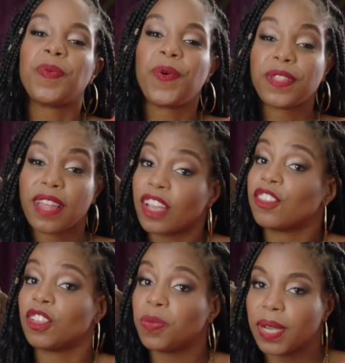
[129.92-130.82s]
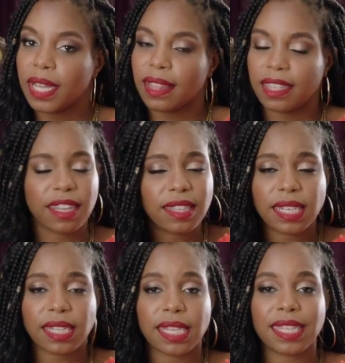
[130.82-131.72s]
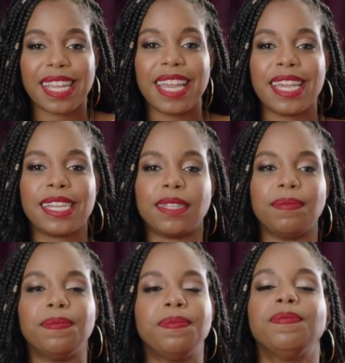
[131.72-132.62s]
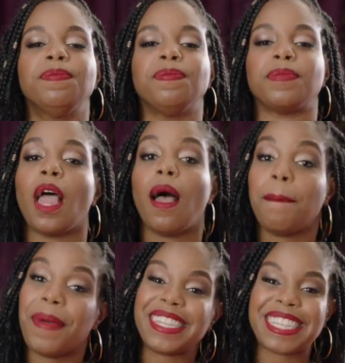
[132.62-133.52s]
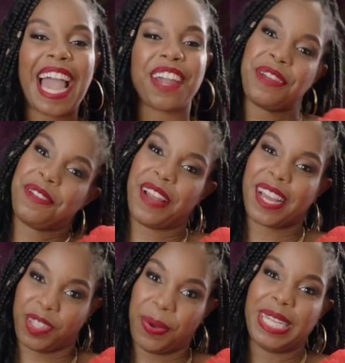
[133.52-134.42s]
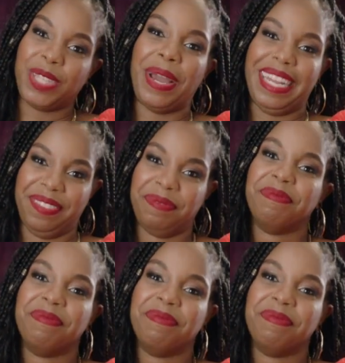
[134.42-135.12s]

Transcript: the award that I should win that doesn't exist is Best Gag Reflex 2020.